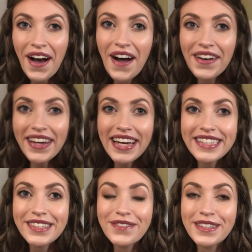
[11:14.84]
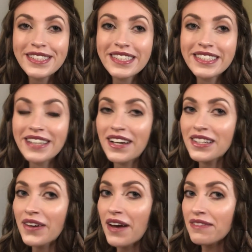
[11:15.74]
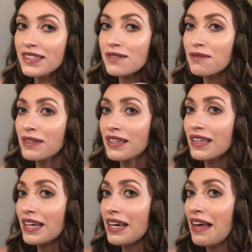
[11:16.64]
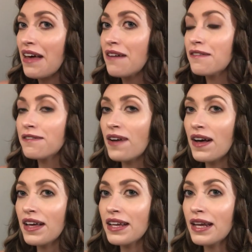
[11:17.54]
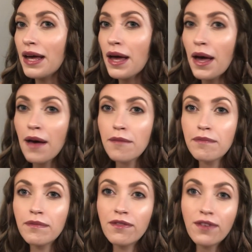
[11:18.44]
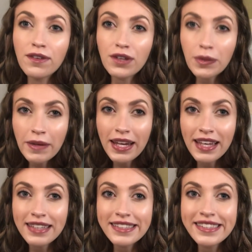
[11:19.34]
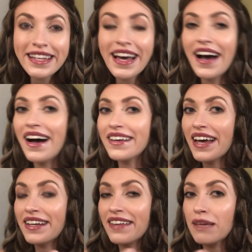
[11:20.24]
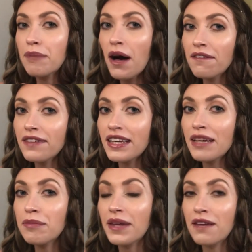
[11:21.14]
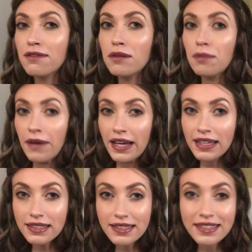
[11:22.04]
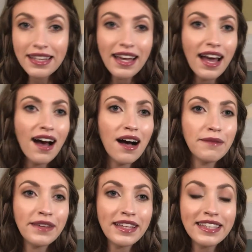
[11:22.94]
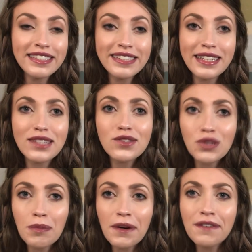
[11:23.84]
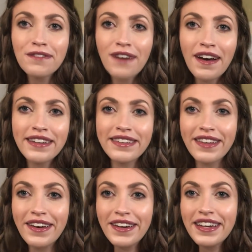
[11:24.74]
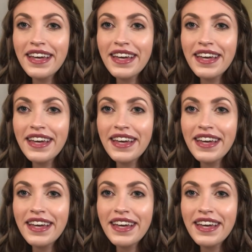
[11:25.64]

Alright guys, so once you're done, you have these really fun, voluminous, kind of puffy, playful braids. I think this is a super fun look.